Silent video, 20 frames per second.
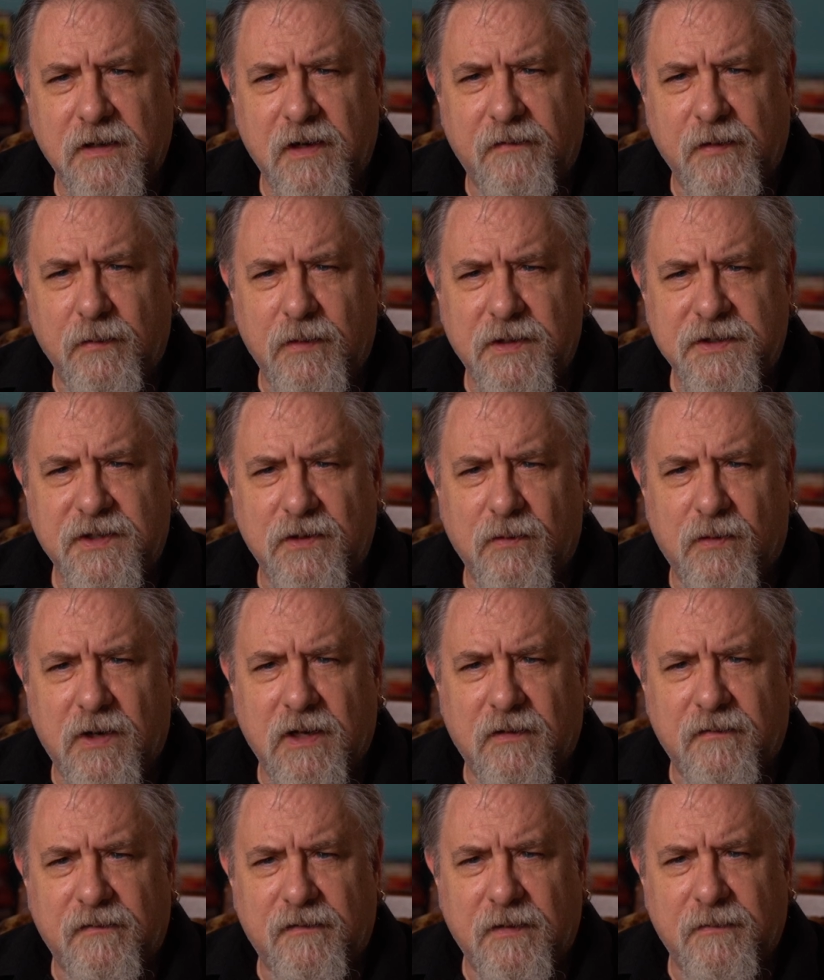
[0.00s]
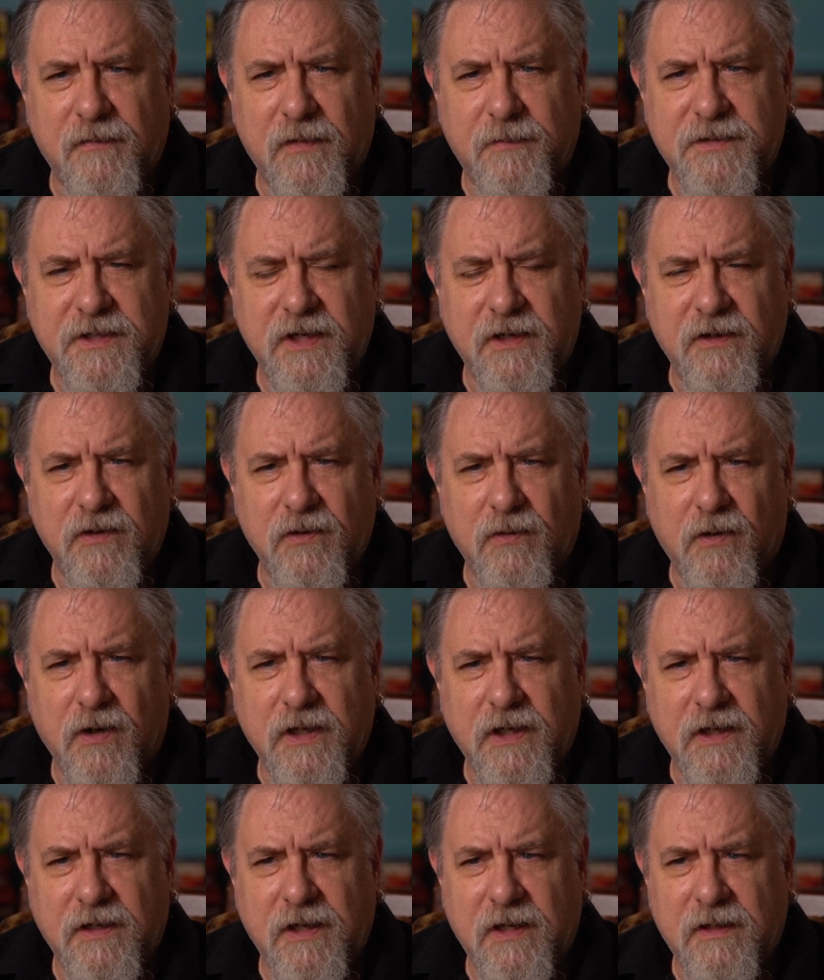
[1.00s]
every once in a while from upstate New
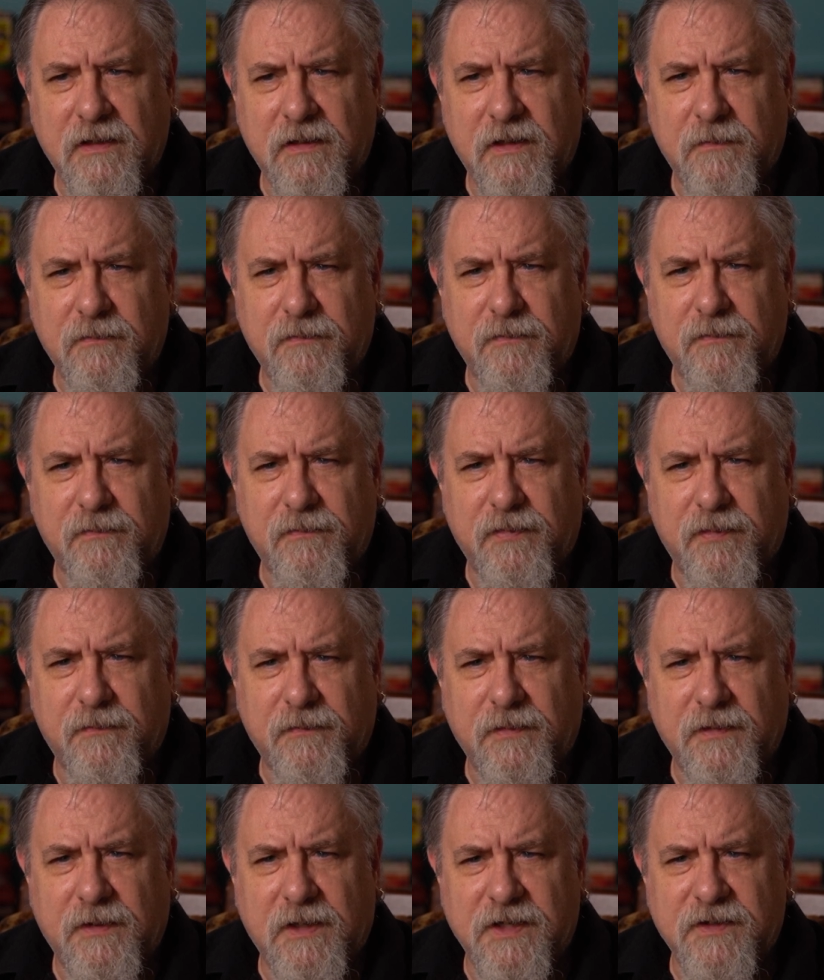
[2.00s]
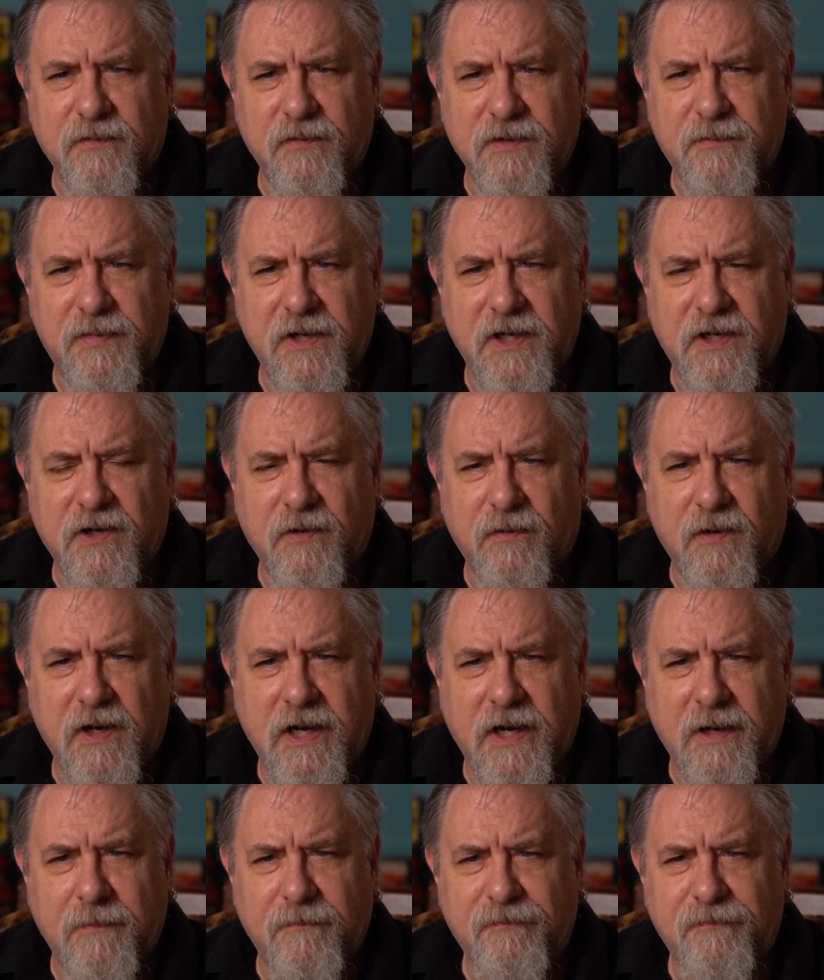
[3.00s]
York, and that cousin was Pete Coran.